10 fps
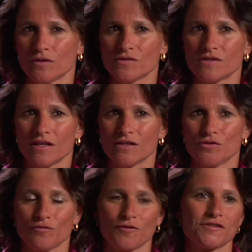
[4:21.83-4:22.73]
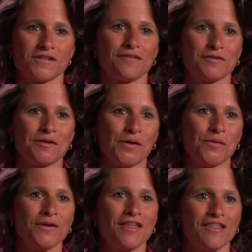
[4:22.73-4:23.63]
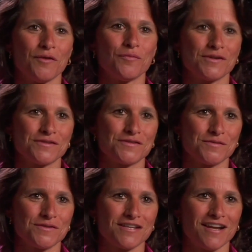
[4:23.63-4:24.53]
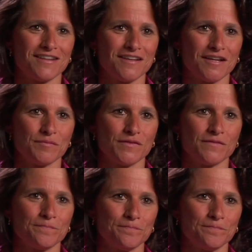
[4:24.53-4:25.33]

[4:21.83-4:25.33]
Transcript: those things, you first have to know that it was a suicide attempt.